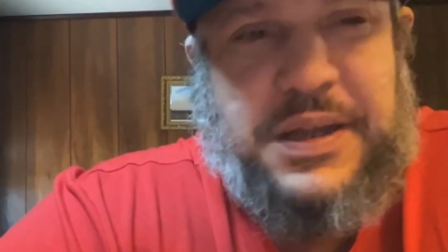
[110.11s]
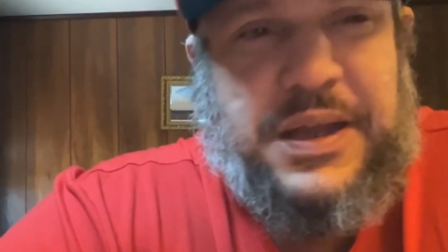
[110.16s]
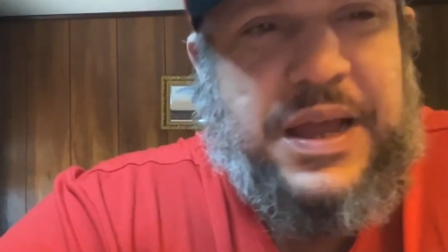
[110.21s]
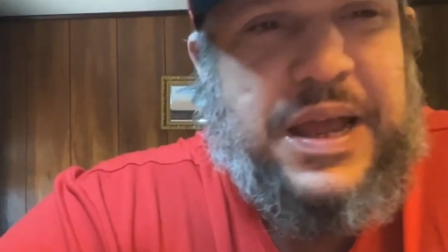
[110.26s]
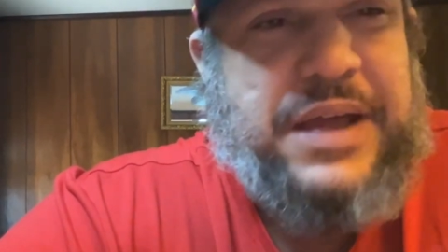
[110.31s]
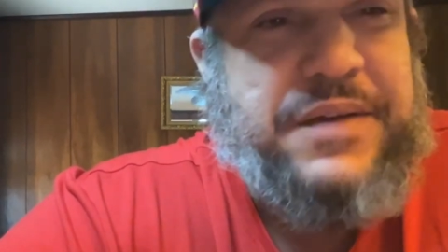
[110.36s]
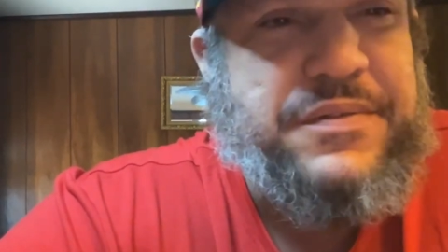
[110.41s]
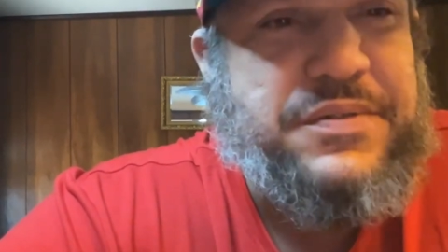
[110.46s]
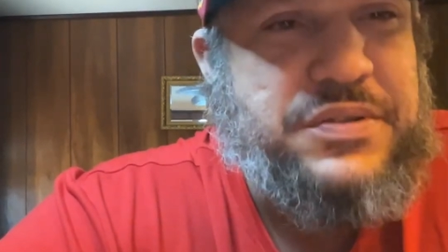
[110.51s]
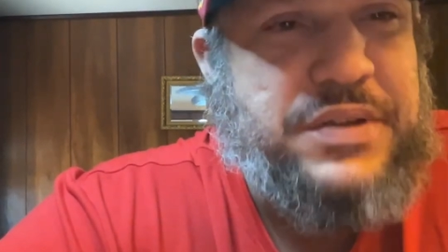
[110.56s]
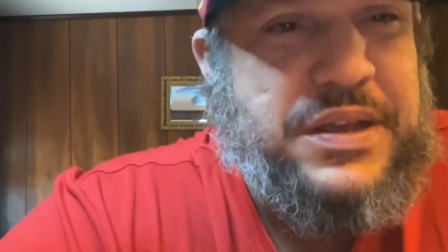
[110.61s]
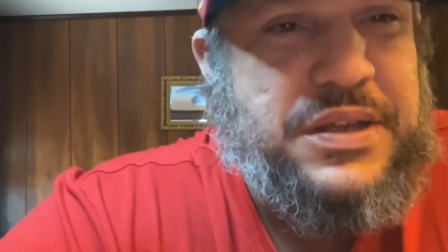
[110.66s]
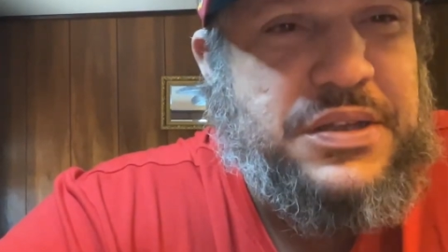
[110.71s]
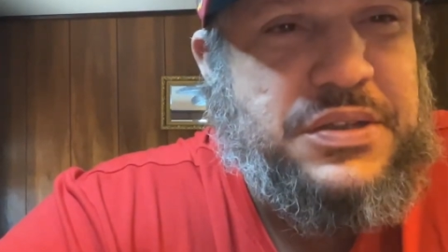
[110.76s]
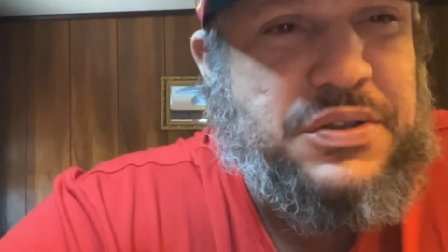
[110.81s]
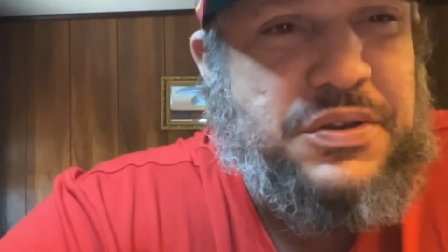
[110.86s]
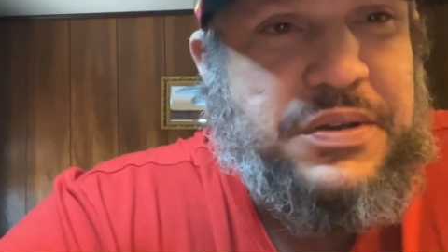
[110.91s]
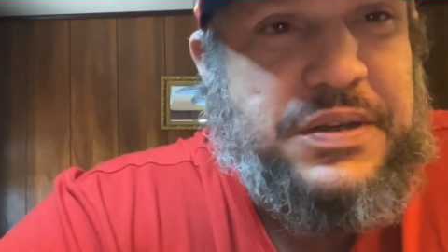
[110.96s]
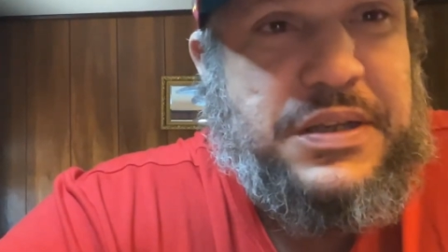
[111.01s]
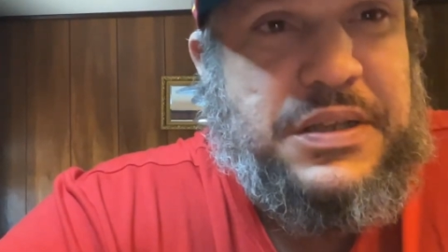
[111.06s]
I haven't drank
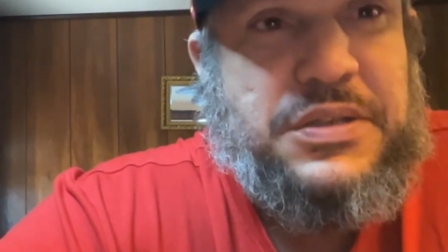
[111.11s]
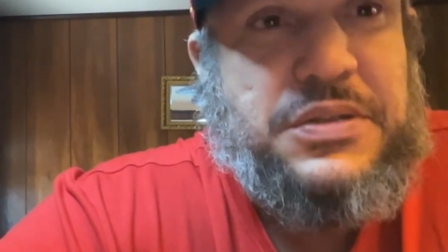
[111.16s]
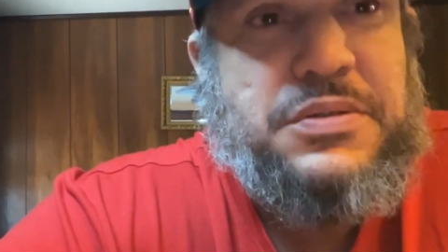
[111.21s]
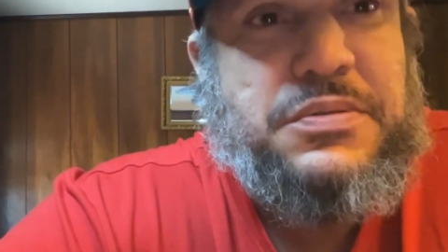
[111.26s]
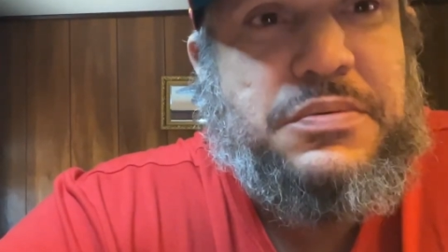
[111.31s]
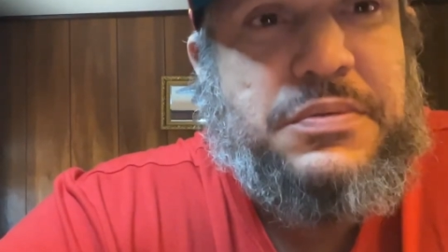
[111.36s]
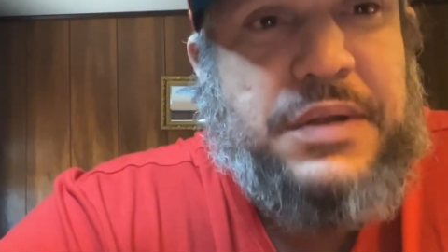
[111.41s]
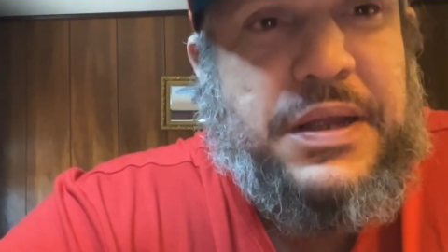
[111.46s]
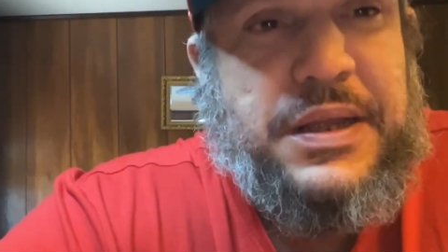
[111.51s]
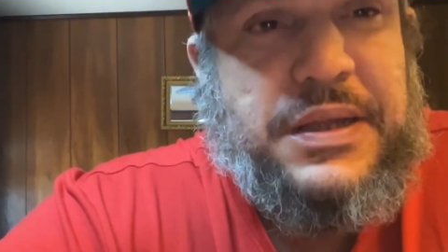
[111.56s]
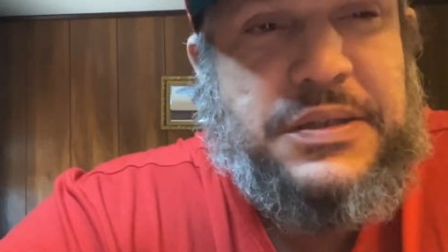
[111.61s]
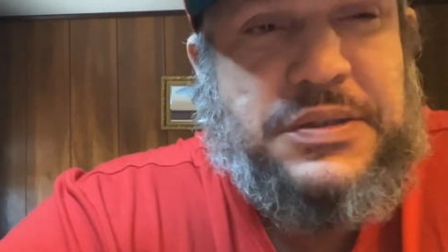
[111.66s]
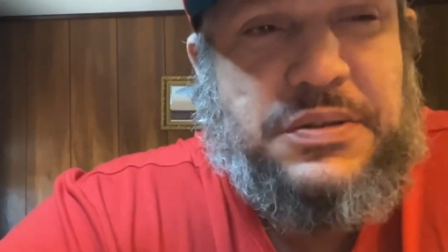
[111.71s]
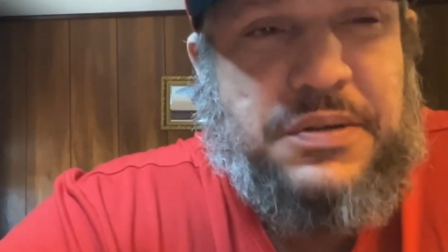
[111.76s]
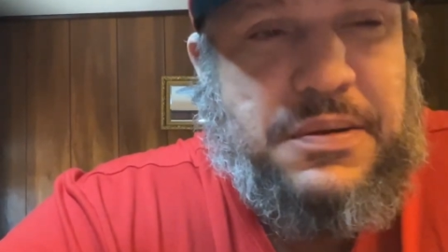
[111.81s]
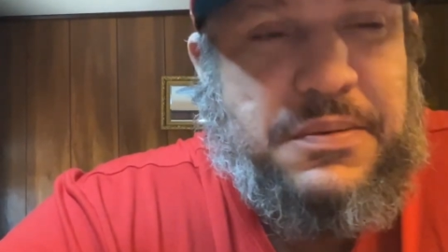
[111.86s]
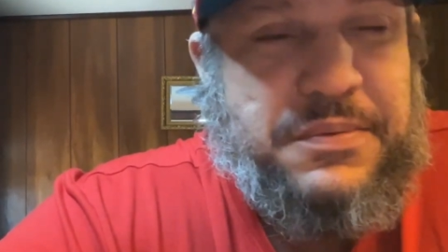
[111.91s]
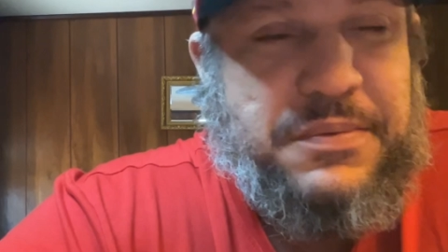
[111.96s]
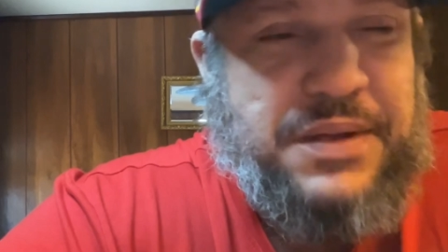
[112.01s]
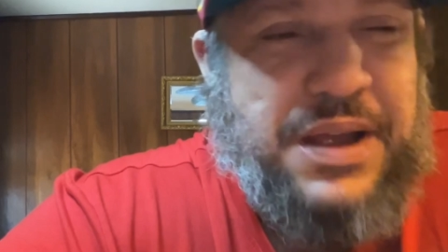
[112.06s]
soda in 2 days. So
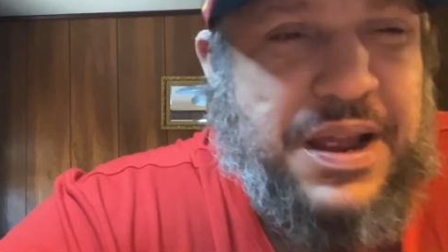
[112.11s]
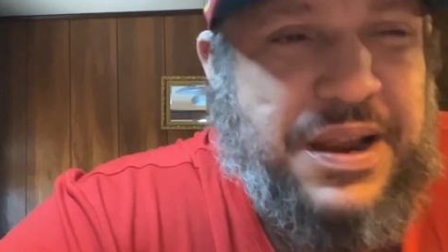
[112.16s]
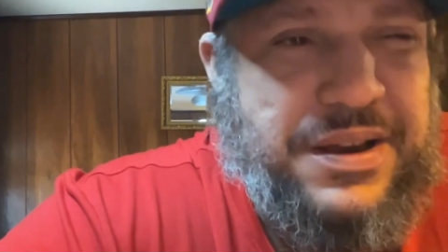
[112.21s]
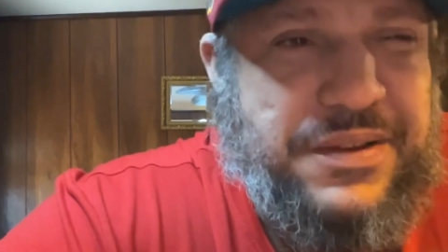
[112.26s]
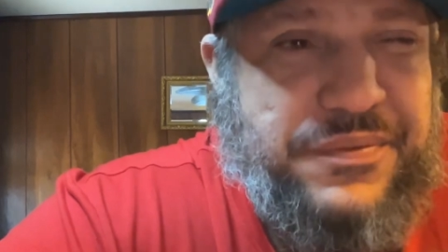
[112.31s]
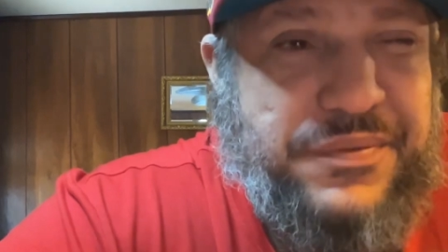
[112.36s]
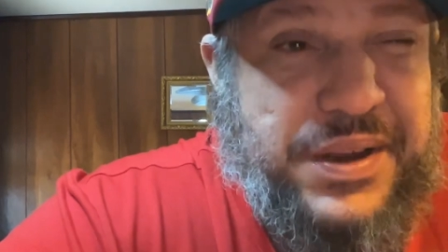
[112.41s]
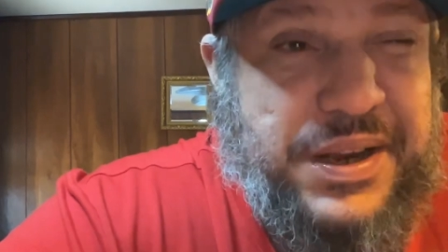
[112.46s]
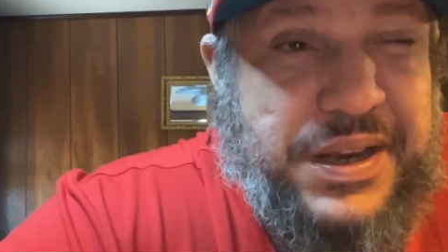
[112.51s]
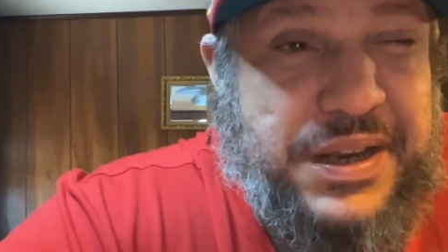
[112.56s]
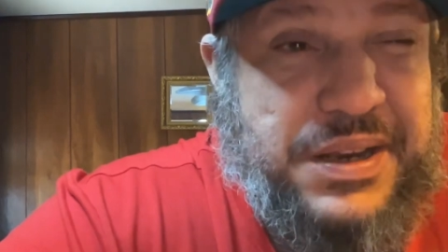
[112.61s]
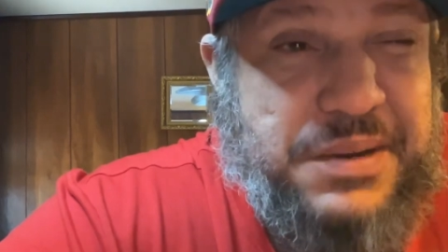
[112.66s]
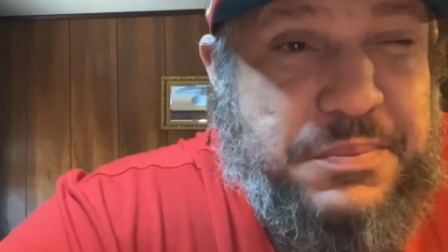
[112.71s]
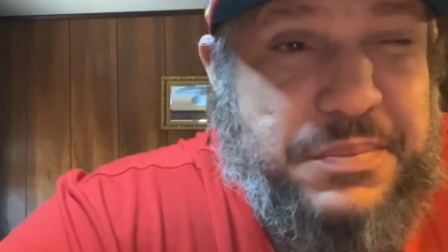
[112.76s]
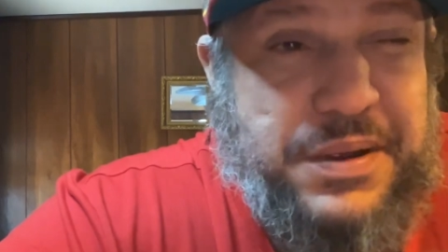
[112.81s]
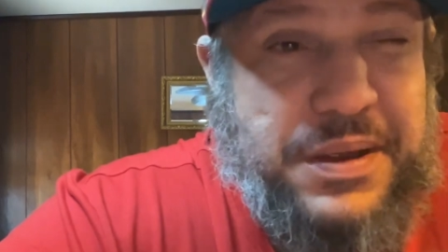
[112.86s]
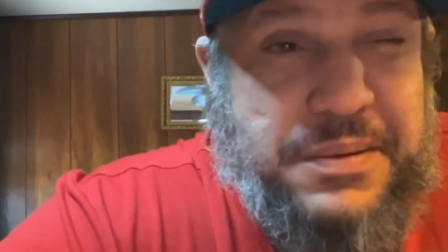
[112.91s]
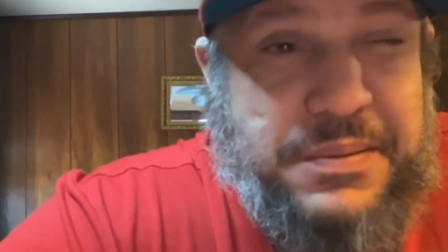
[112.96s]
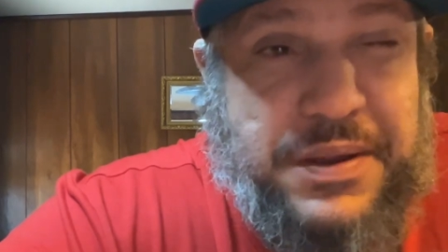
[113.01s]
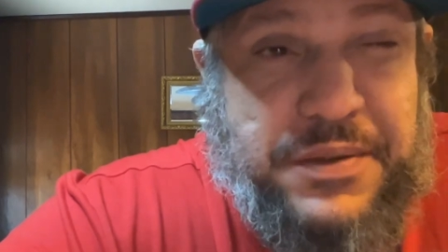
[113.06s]
I'm kind of fiending,
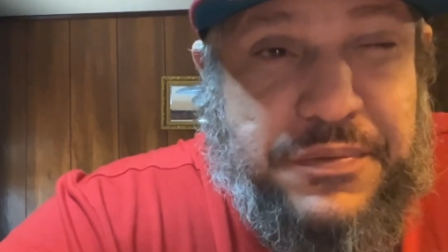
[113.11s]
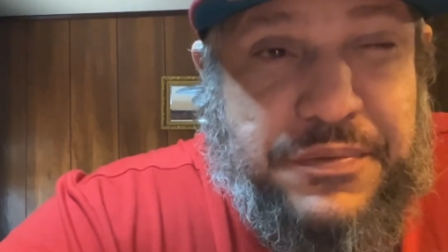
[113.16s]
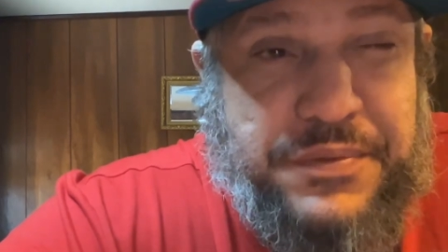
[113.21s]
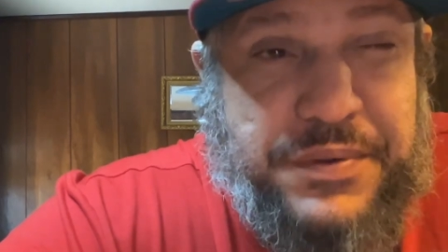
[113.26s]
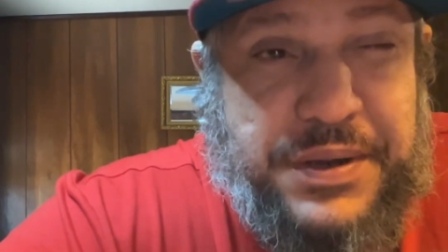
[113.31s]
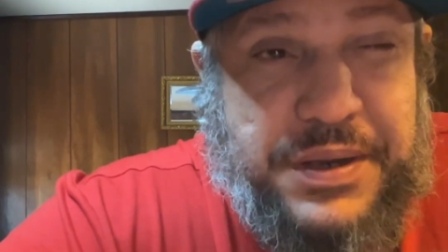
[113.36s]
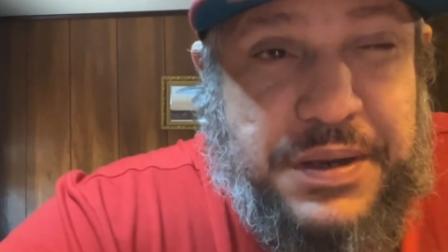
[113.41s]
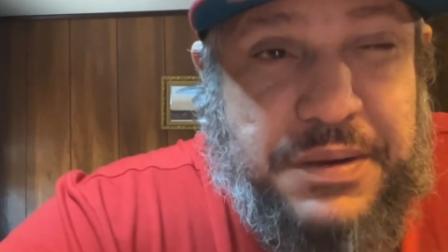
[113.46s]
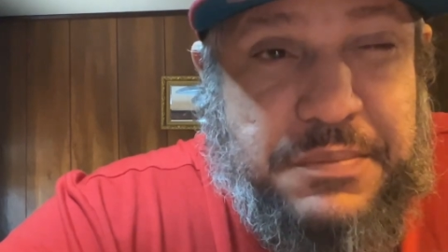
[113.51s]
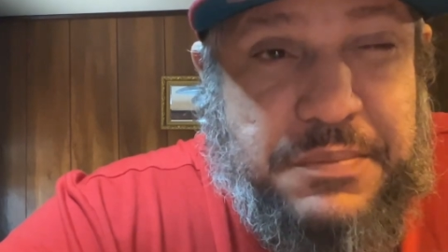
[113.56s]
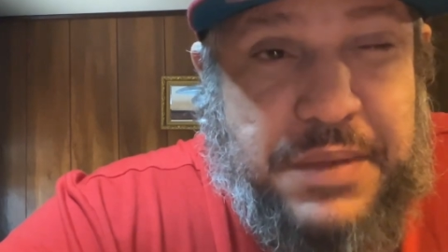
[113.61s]
but I'm not fiending.